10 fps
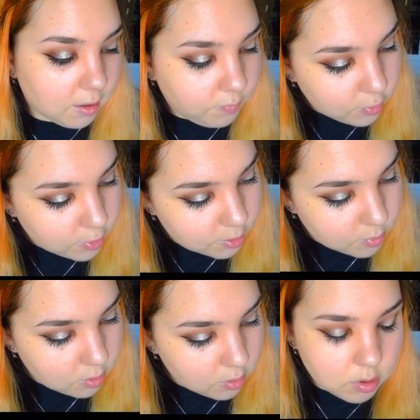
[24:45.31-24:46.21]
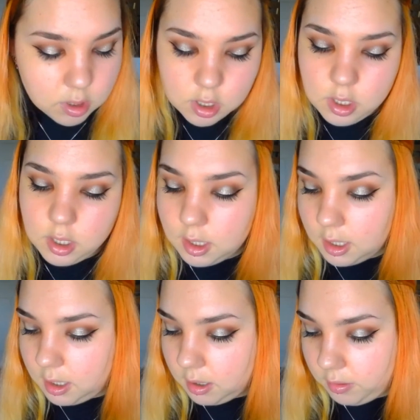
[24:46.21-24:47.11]
affordable
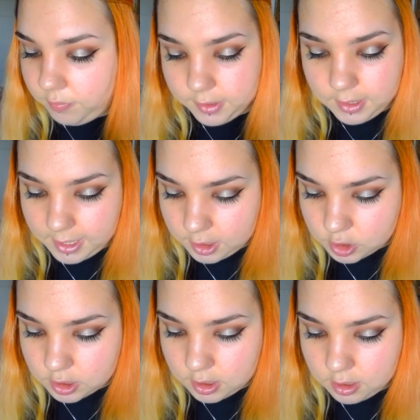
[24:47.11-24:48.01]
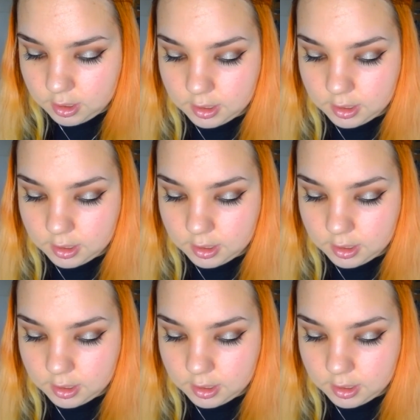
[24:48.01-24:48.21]
foundation.